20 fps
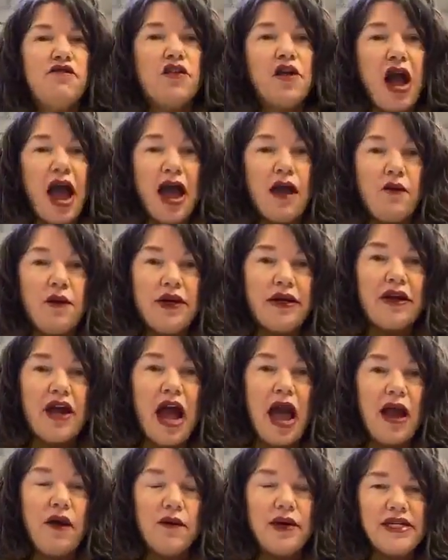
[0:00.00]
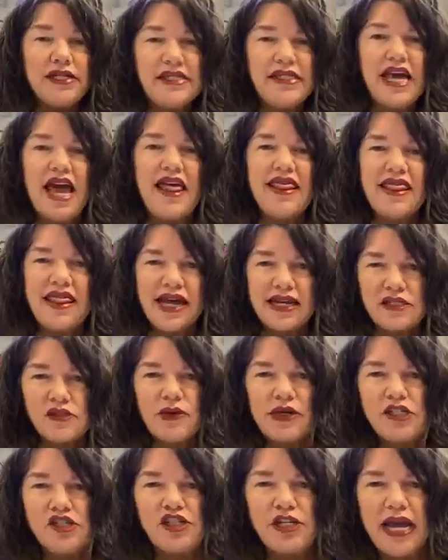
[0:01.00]
for Iris, that's
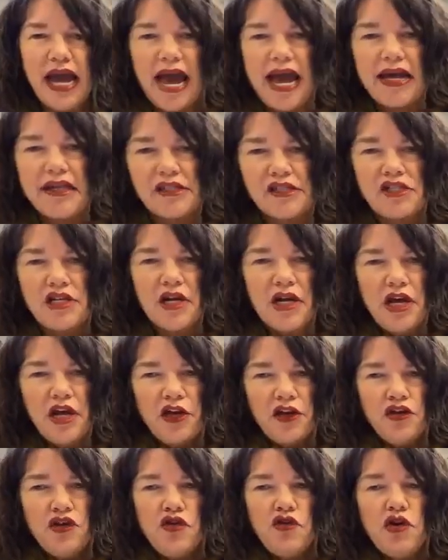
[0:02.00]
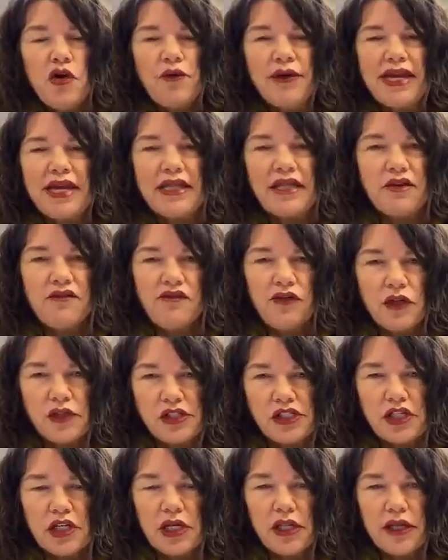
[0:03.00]
why she has, you don't get the
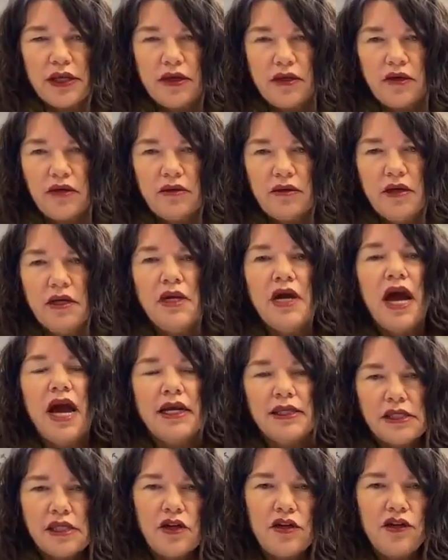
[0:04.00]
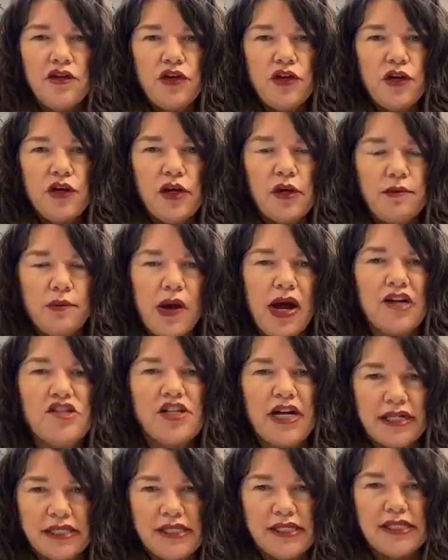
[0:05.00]
first clue until your
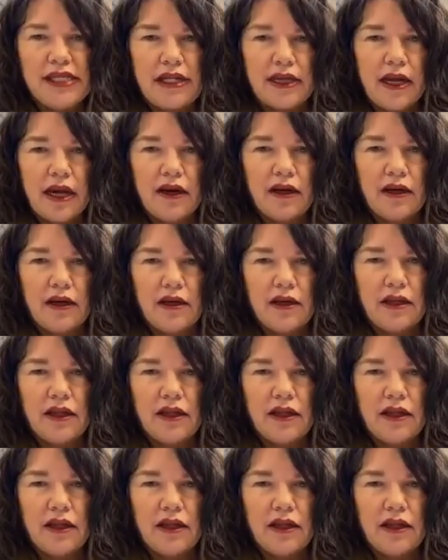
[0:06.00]
project is in there.